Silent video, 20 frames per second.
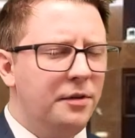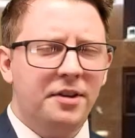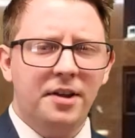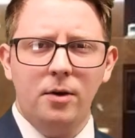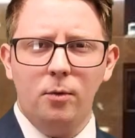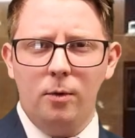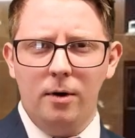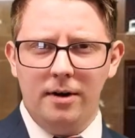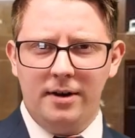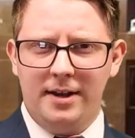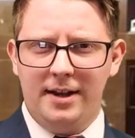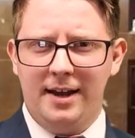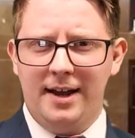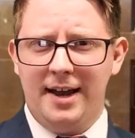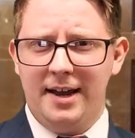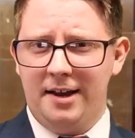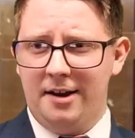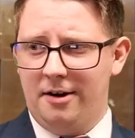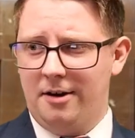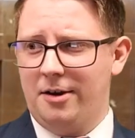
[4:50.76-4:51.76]
was he working,
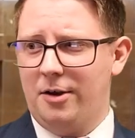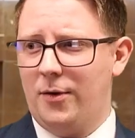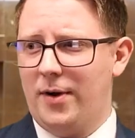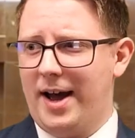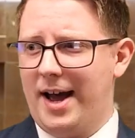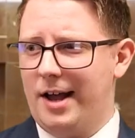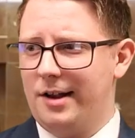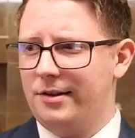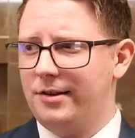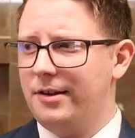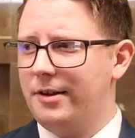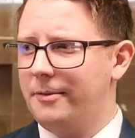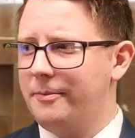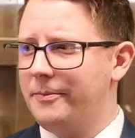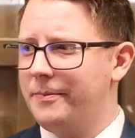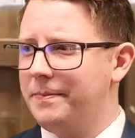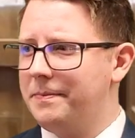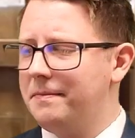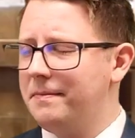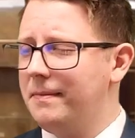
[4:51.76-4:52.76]
I hear you ask?
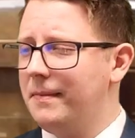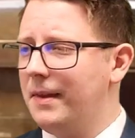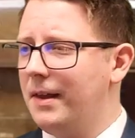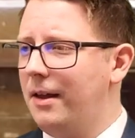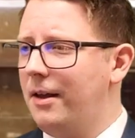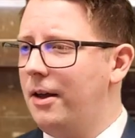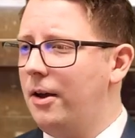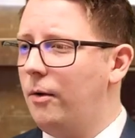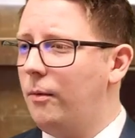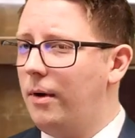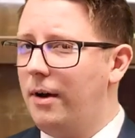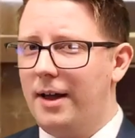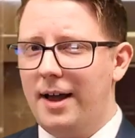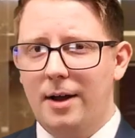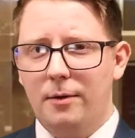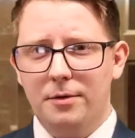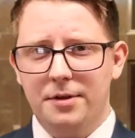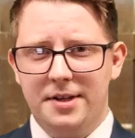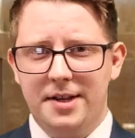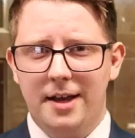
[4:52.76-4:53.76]
Well,
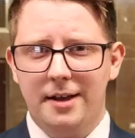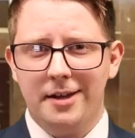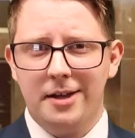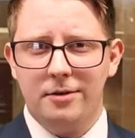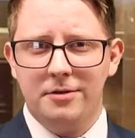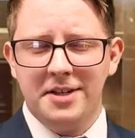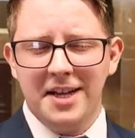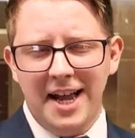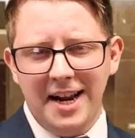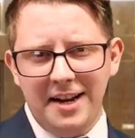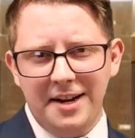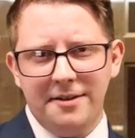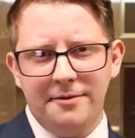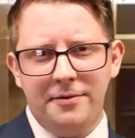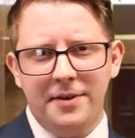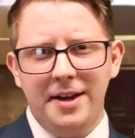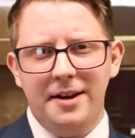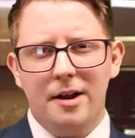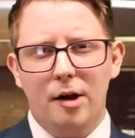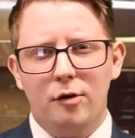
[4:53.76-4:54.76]
I will tell you. Danny
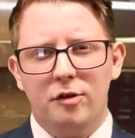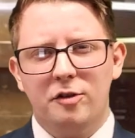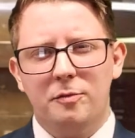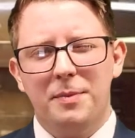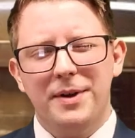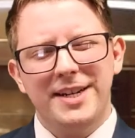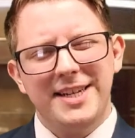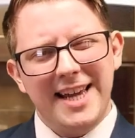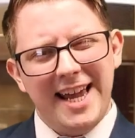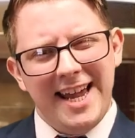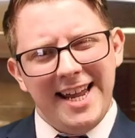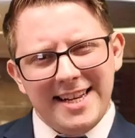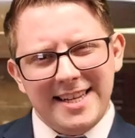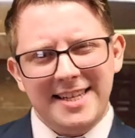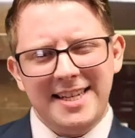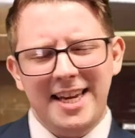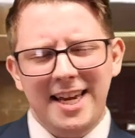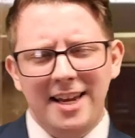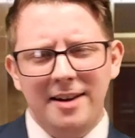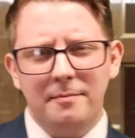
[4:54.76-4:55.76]
DeVito spent
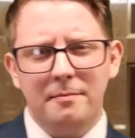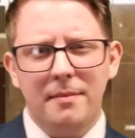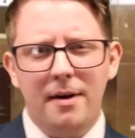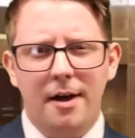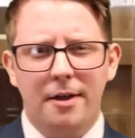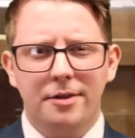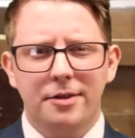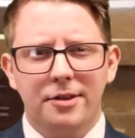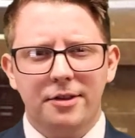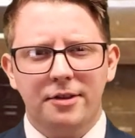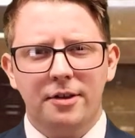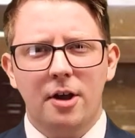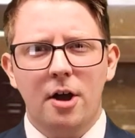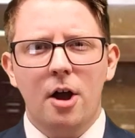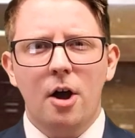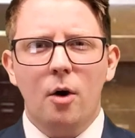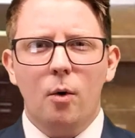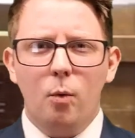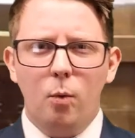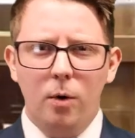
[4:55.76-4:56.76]
18 months
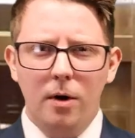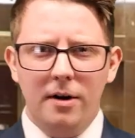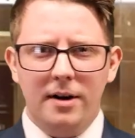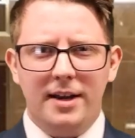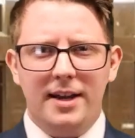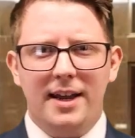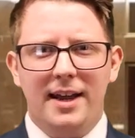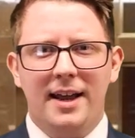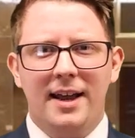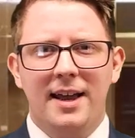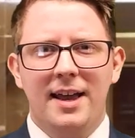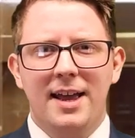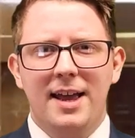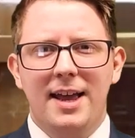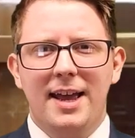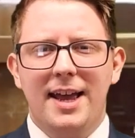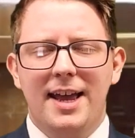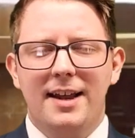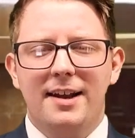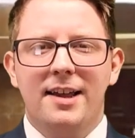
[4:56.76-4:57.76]
working
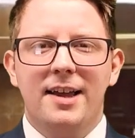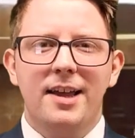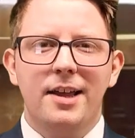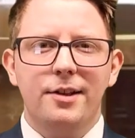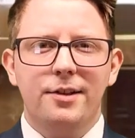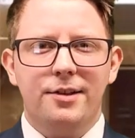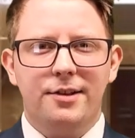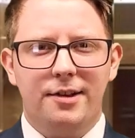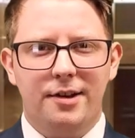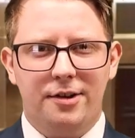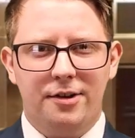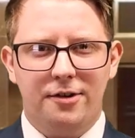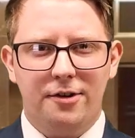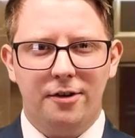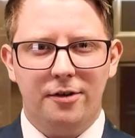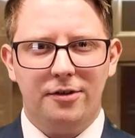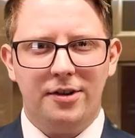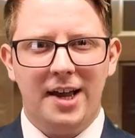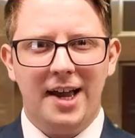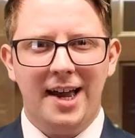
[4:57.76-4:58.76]
in his
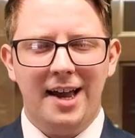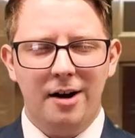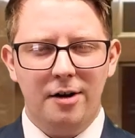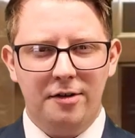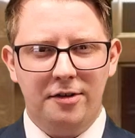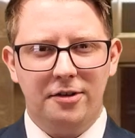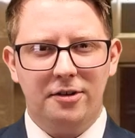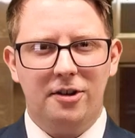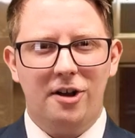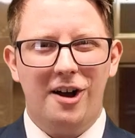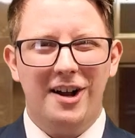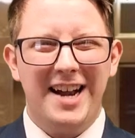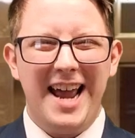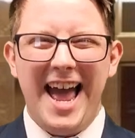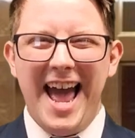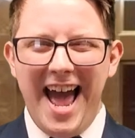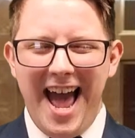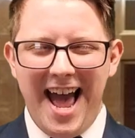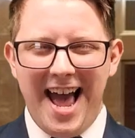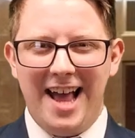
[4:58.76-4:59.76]
sister's hair salon
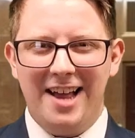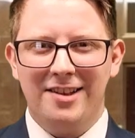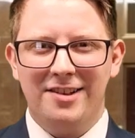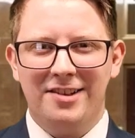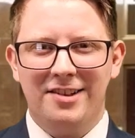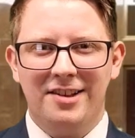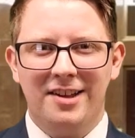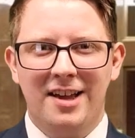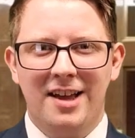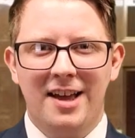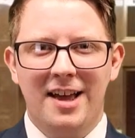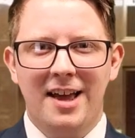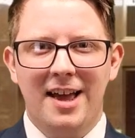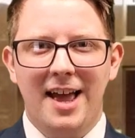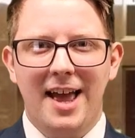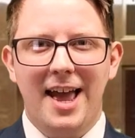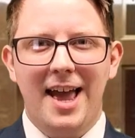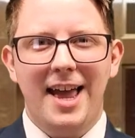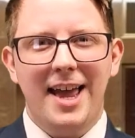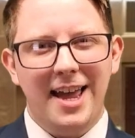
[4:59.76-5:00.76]
as
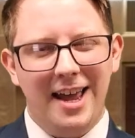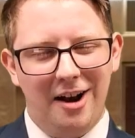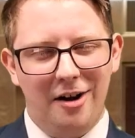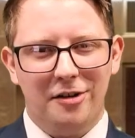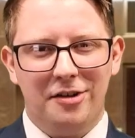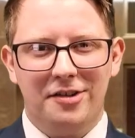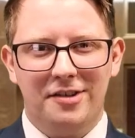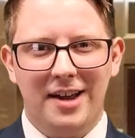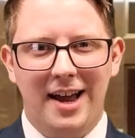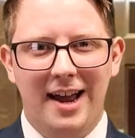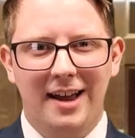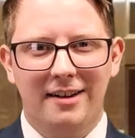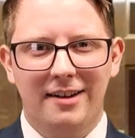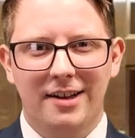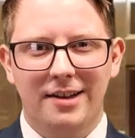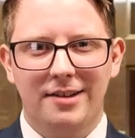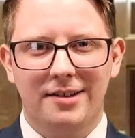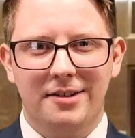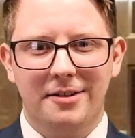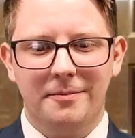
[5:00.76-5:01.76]
a
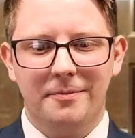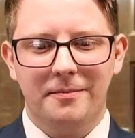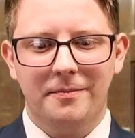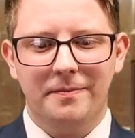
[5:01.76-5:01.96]
hairstylist.